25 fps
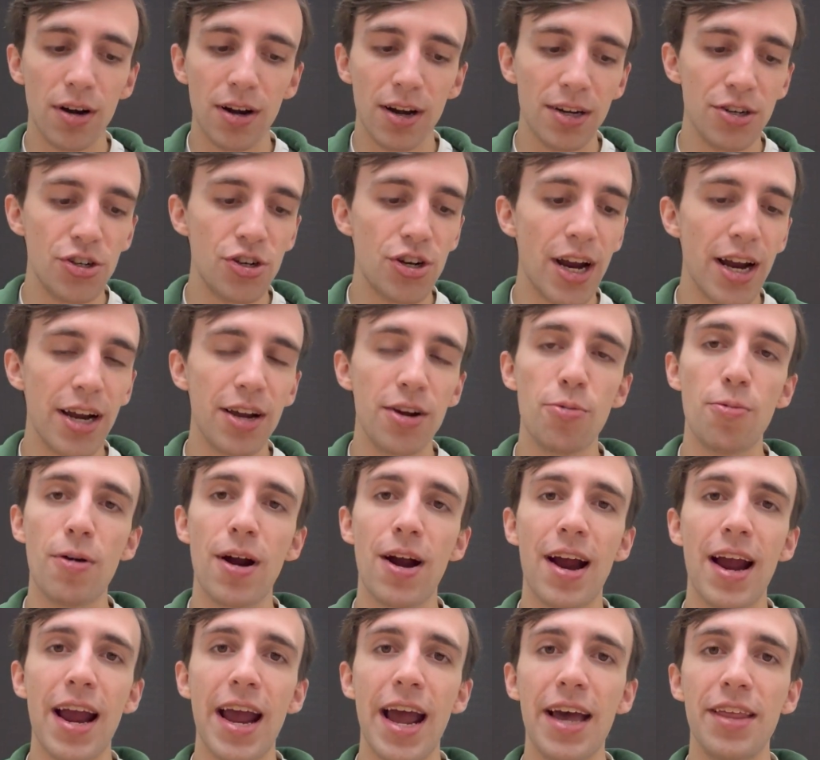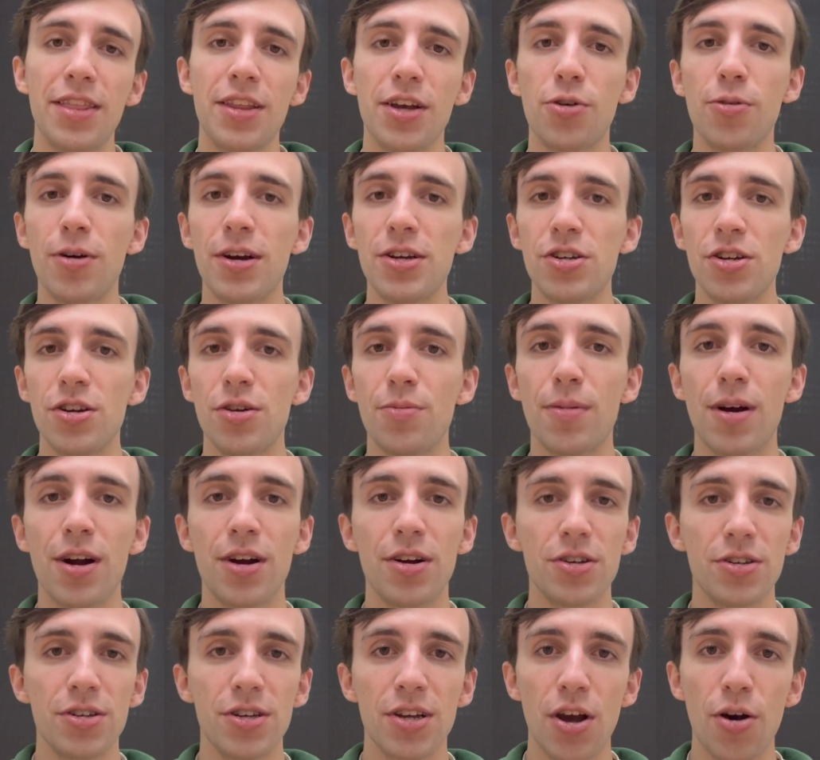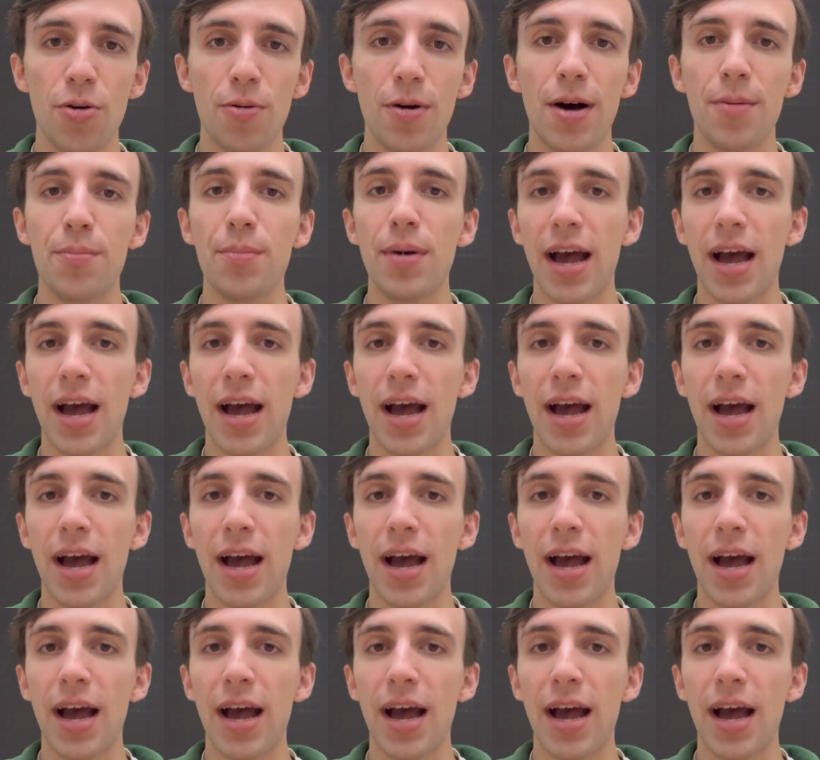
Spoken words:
check where I had the question marks, go up,